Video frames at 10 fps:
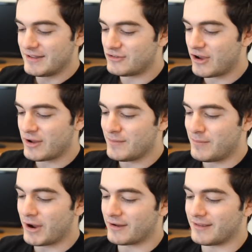Jerry
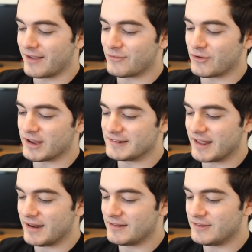barked after I
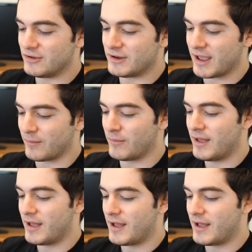said his new name.